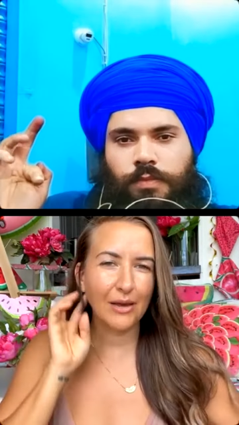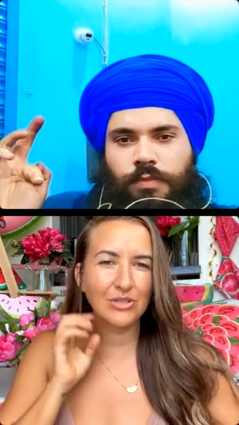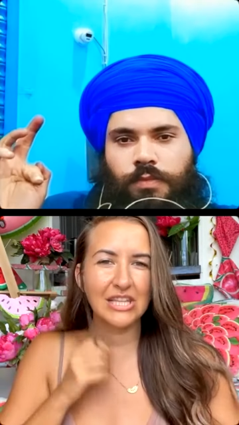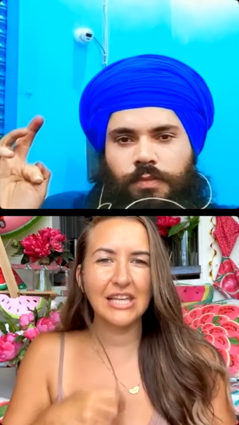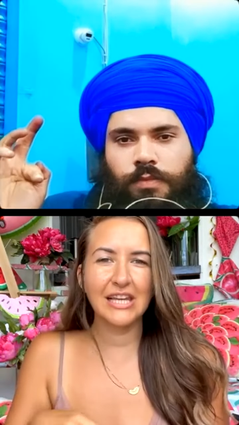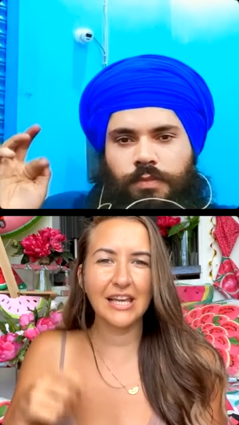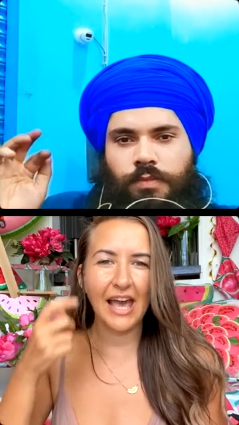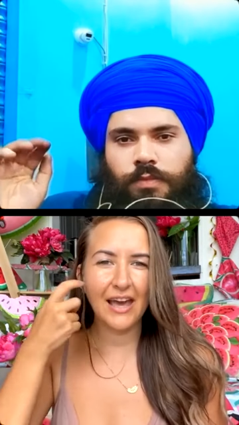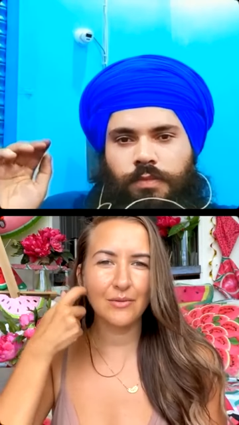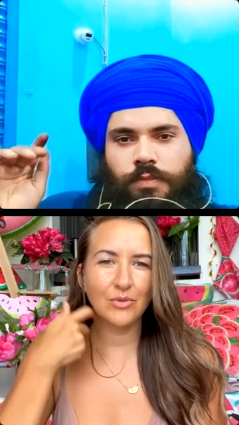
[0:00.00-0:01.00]
Speaker 1: I was eating
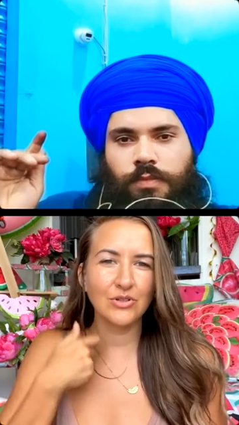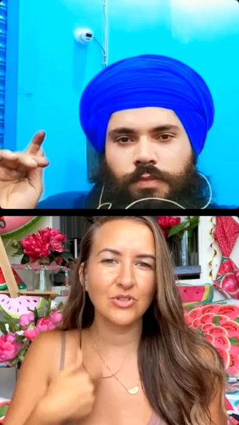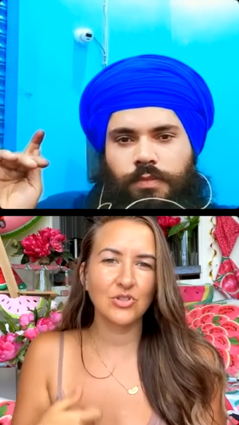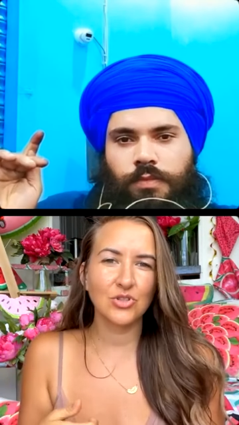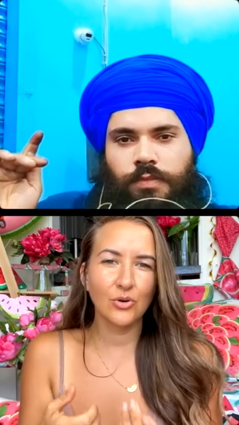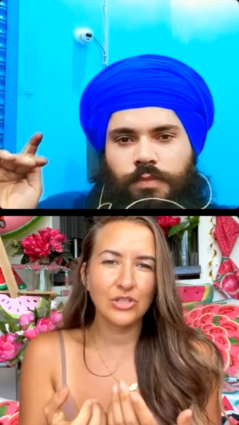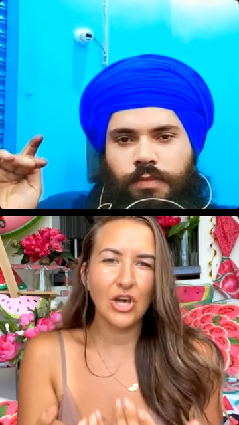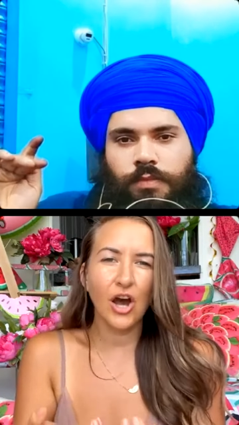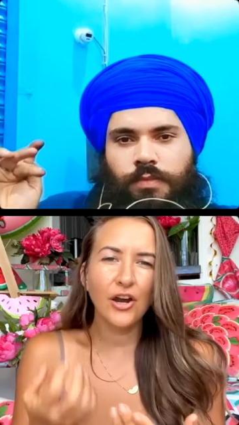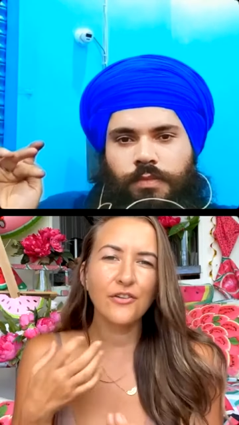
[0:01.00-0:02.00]
animals. So it's
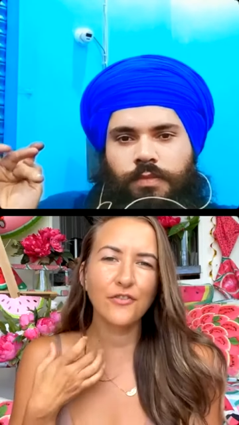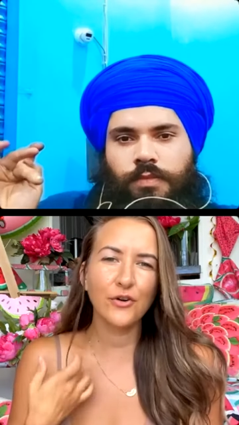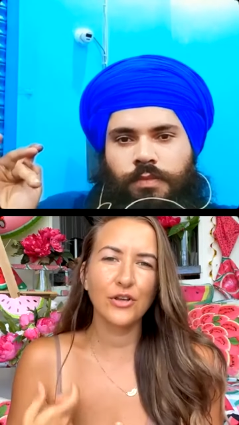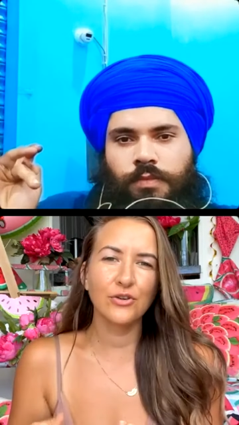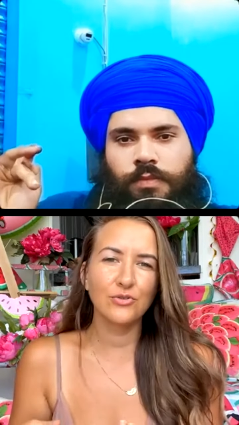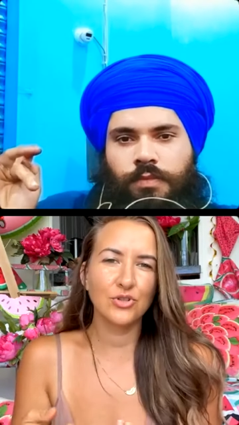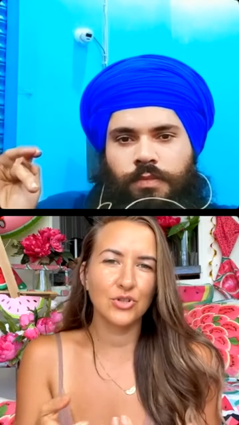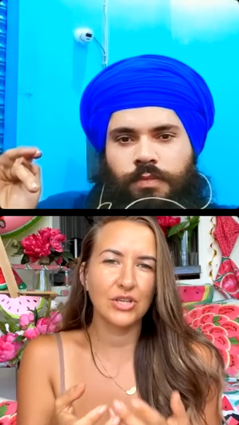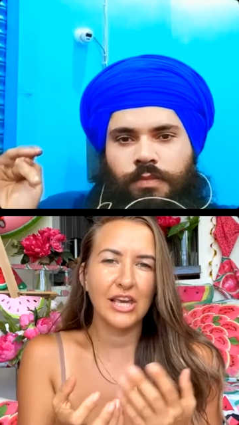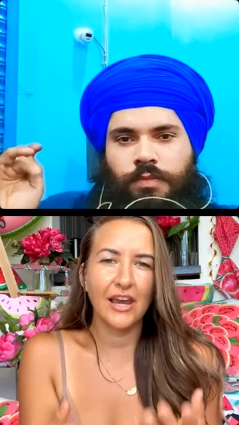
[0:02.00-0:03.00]
hard for you
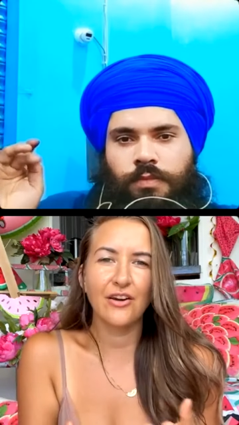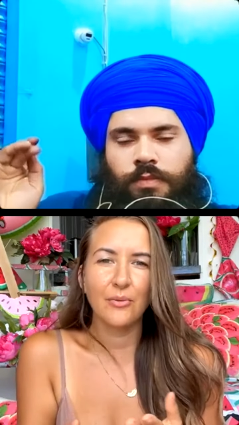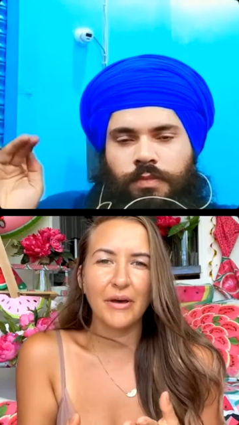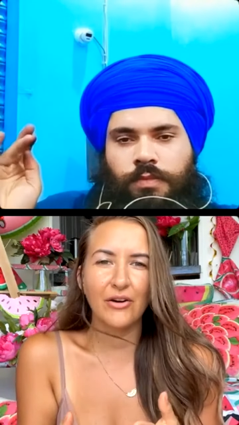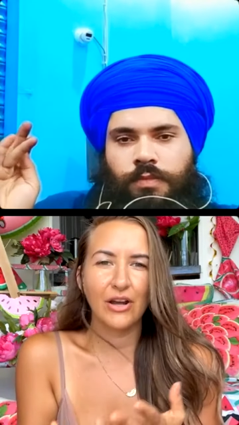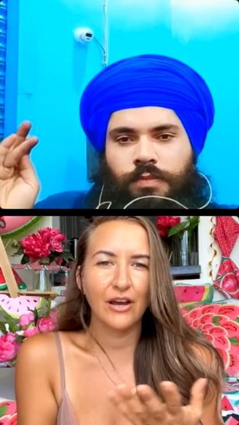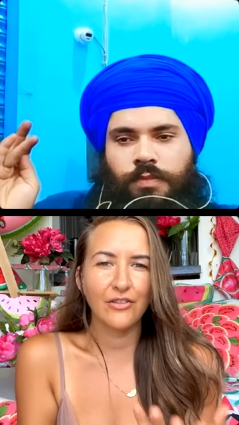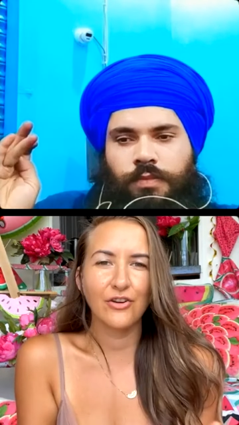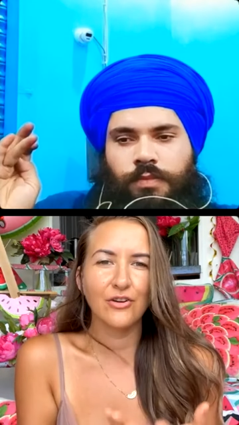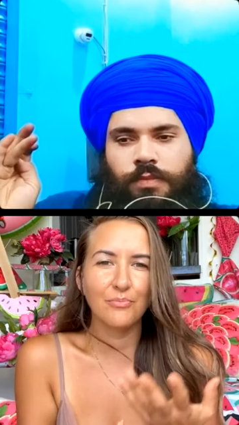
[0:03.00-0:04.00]
to care about
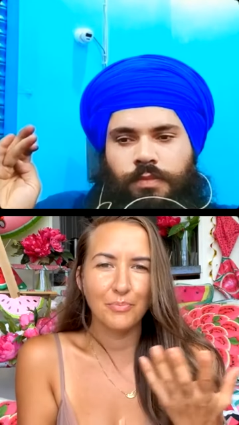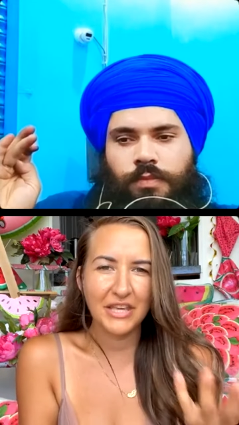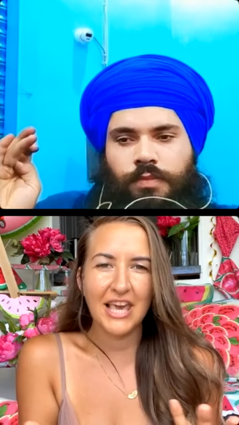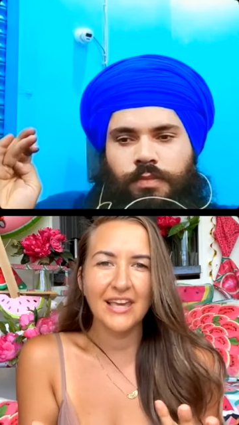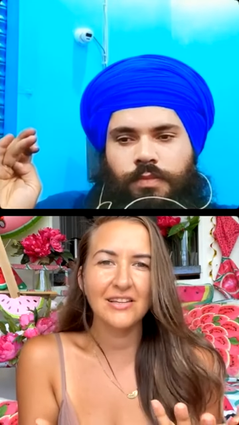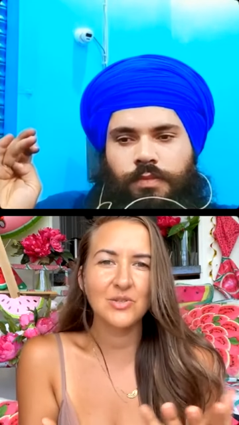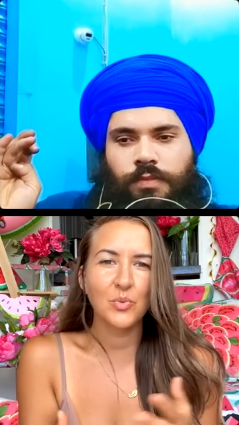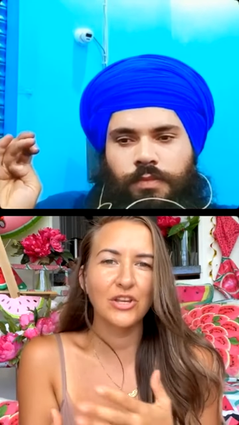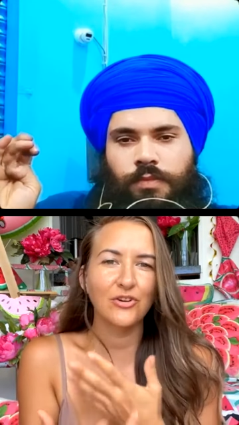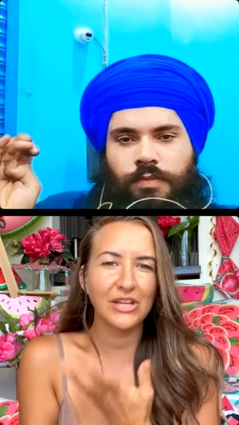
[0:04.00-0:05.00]
other beings
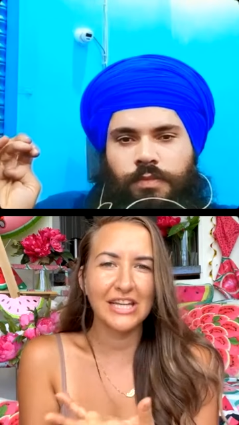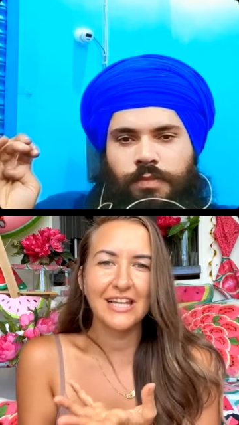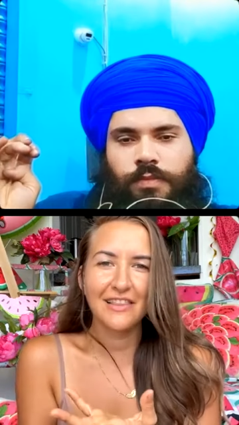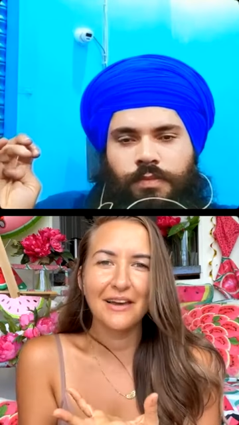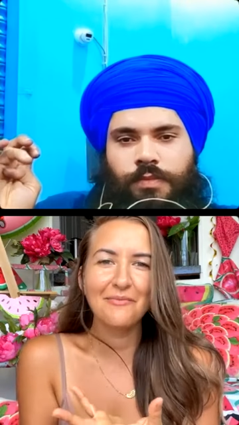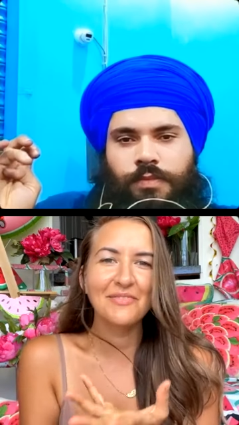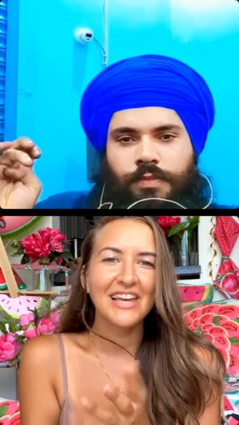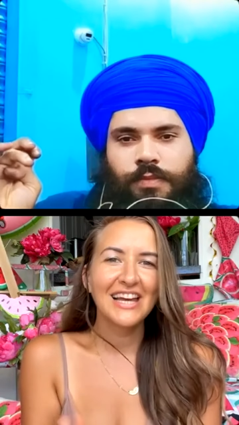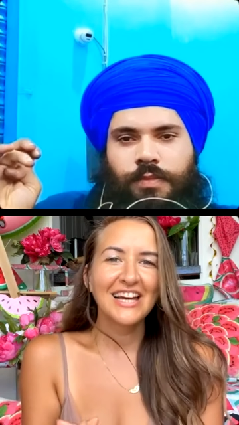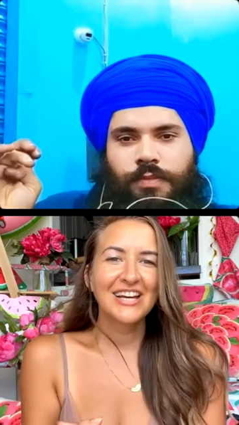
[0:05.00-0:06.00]
when you're eating them
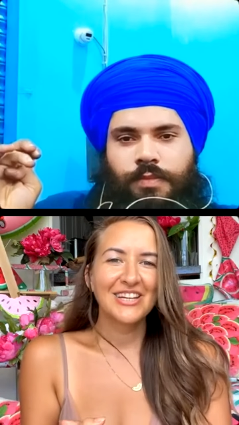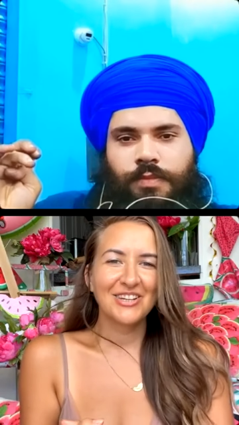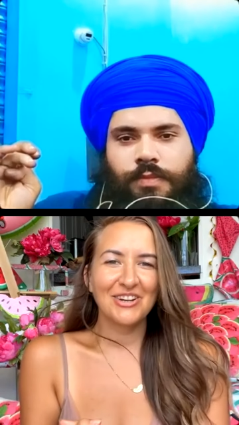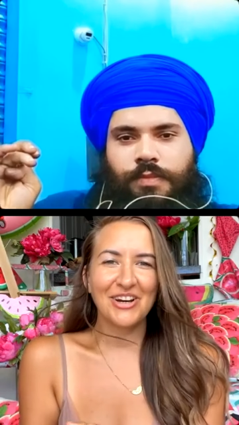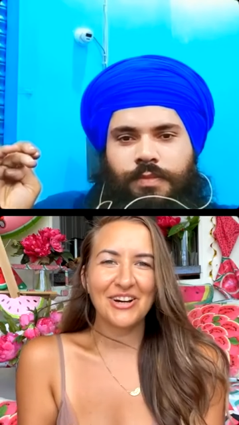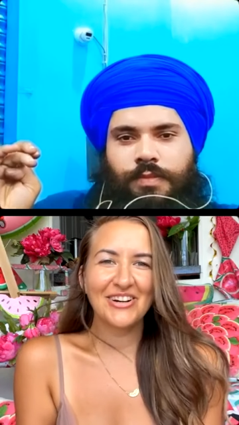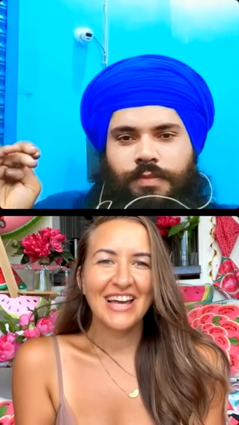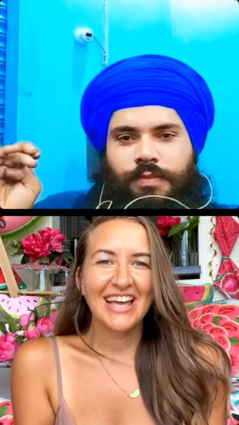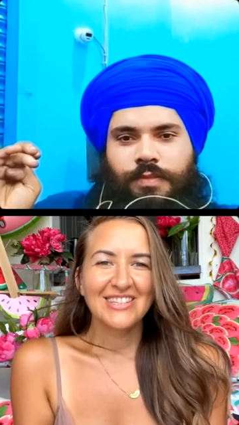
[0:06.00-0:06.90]
you know?